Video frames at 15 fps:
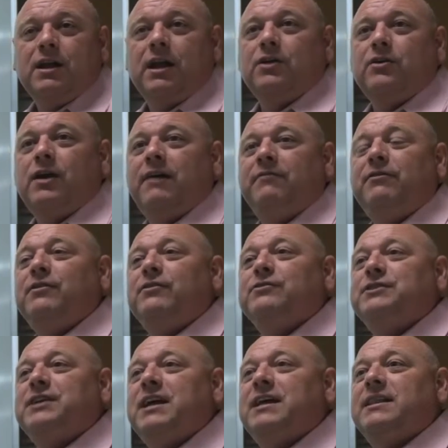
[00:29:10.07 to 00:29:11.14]
Now you have to
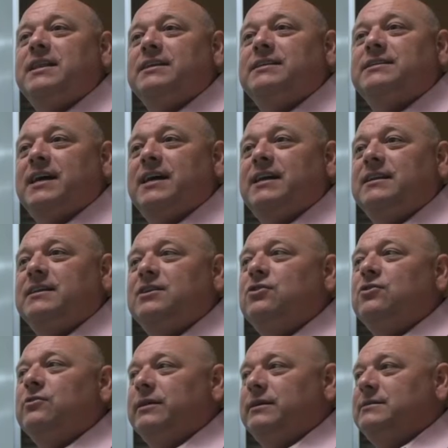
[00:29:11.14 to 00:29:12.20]
understand that Satan
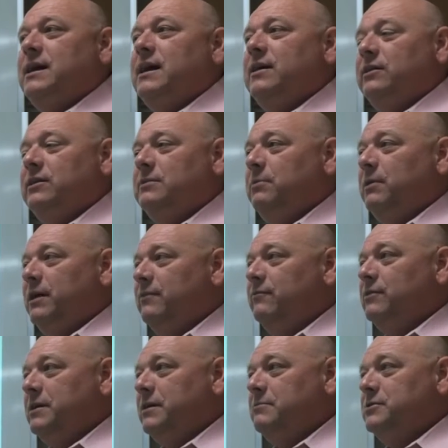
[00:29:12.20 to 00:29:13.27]
knew exactly the plan
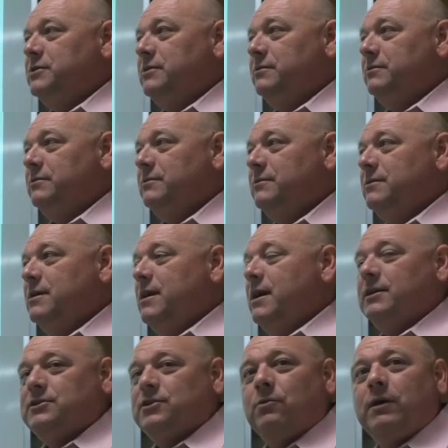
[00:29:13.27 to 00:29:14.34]
of redemption.
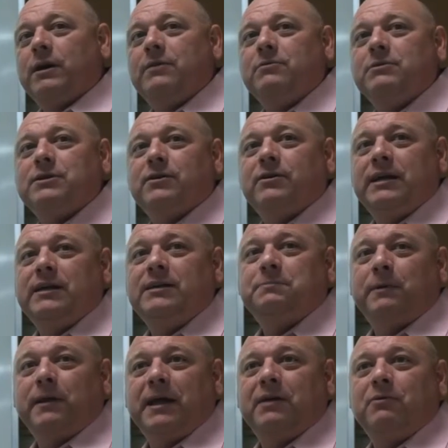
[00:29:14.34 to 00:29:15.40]
And so what he was going
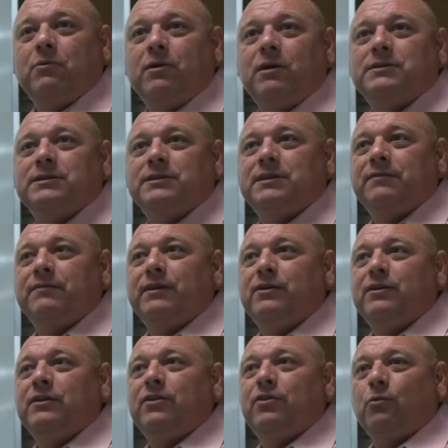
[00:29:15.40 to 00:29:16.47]
his plan was is if he
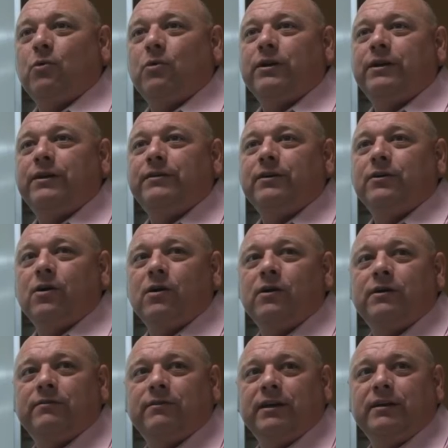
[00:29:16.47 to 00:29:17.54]
couldn't thwart it in the
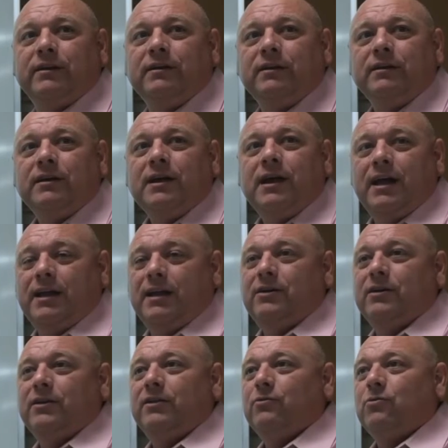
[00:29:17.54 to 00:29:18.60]
Garden of Eden, and
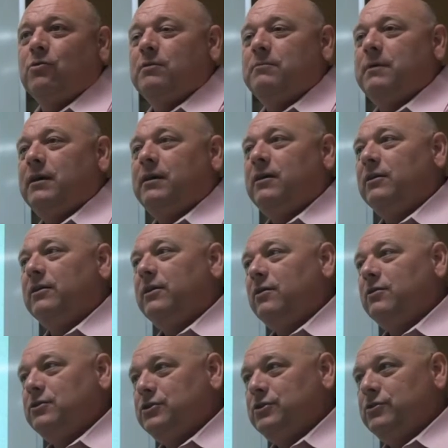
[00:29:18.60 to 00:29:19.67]
he couldn't thwart it by killing
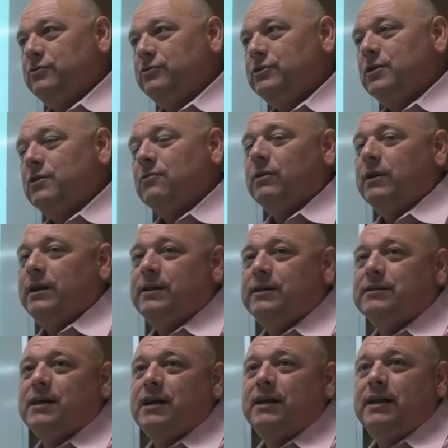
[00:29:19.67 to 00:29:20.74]
all the Jews, what he
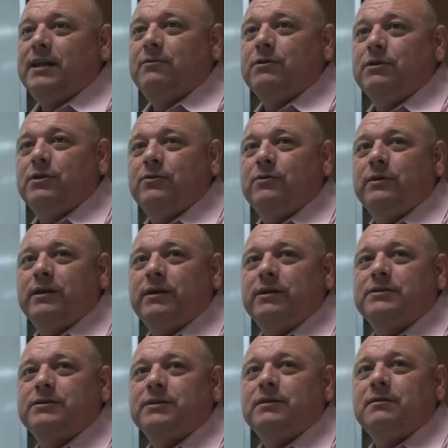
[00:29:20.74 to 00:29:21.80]
decided he would do
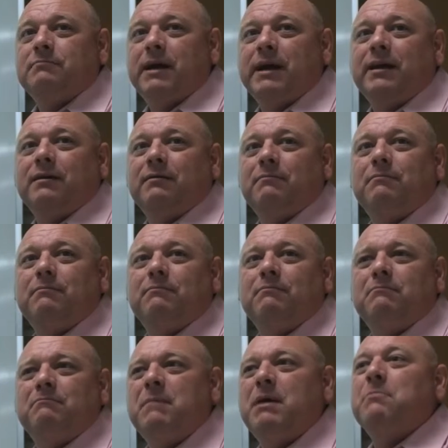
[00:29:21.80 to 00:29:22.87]
is make
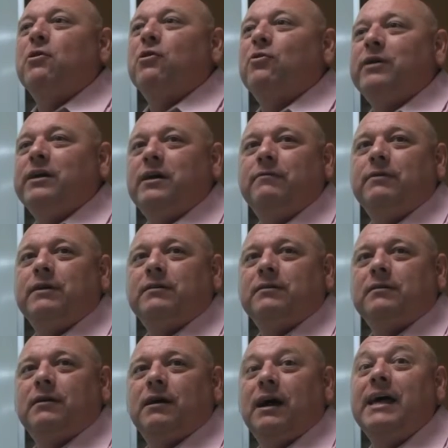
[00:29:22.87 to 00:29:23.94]
mimicry of it
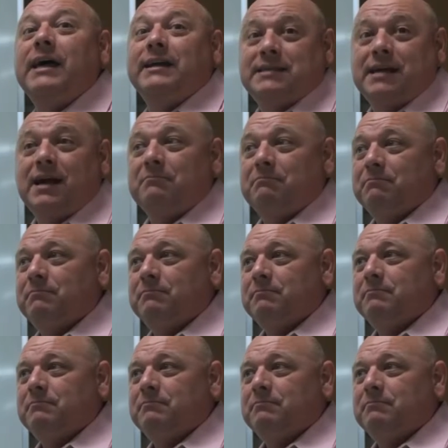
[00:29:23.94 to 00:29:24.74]
ahead of time.